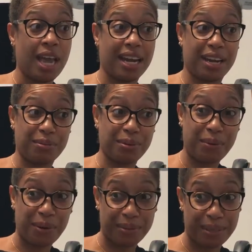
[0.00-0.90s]
And I don't want to
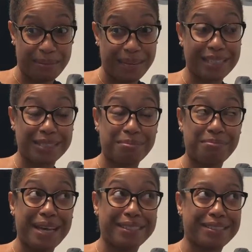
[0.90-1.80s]
work with them. And I
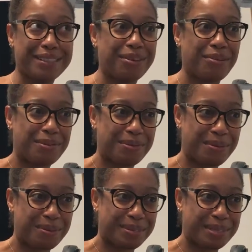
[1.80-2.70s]
especially don't want to
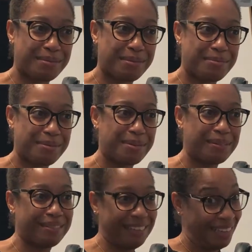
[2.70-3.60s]
work with sick
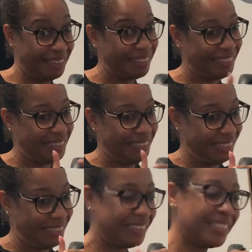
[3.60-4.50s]
people. Like,
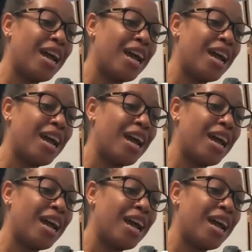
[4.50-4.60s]
oh.